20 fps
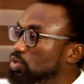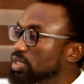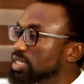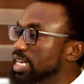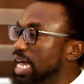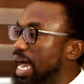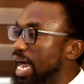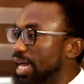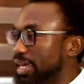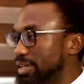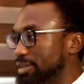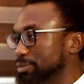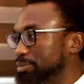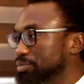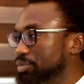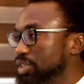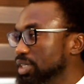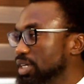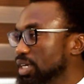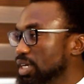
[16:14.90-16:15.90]
will die.
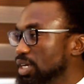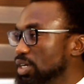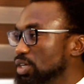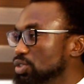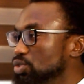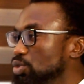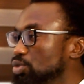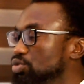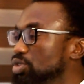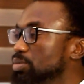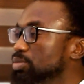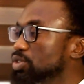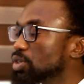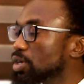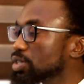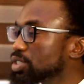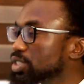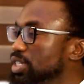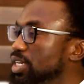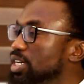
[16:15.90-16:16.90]
So
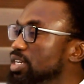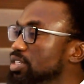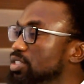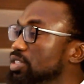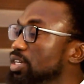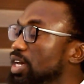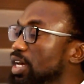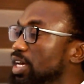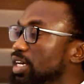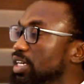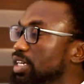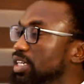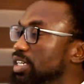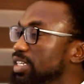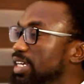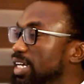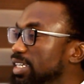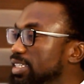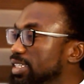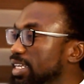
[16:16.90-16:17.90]
scripture says
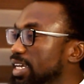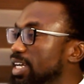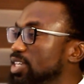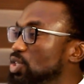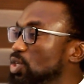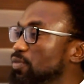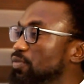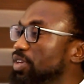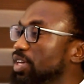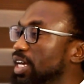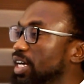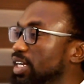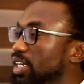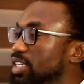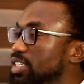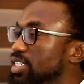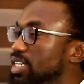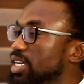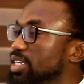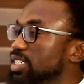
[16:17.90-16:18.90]
in that text of
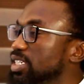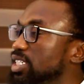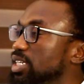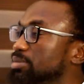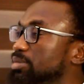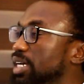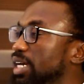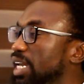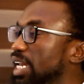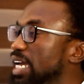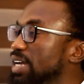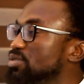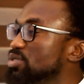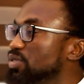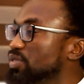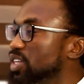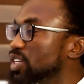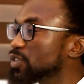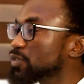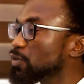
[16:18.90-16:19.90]
Ecclesiastes chapter
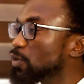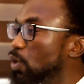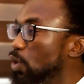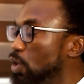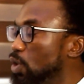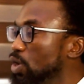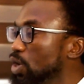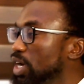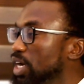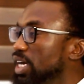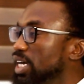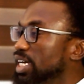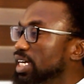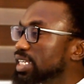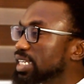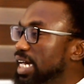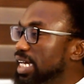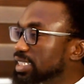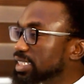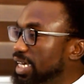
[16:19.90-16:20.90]
11 verse 4,
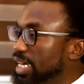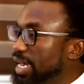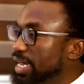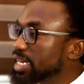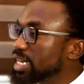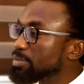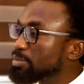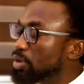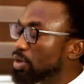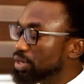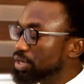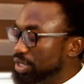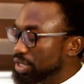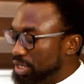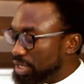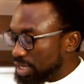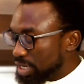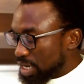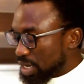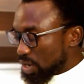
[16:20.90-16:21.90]
that
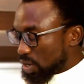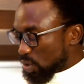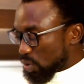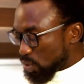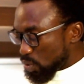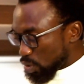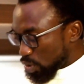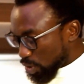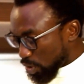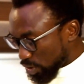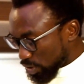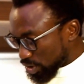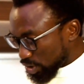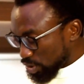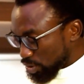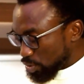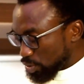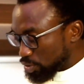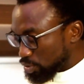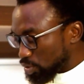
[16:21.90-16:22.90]
anybody who
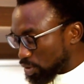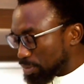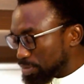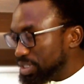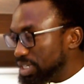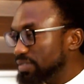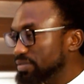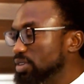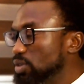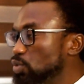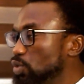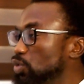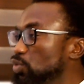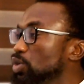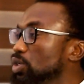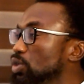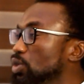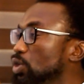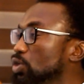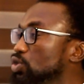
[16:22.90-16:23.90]
continues to observe the wind
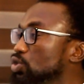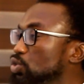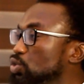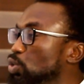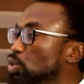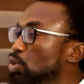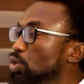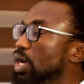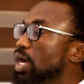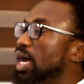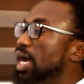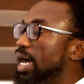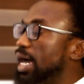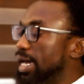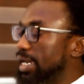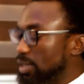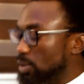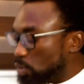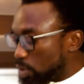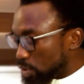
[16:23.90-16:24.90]
will not sow,
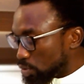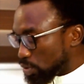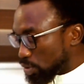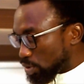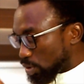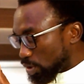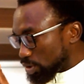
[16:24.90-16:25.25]
and the one who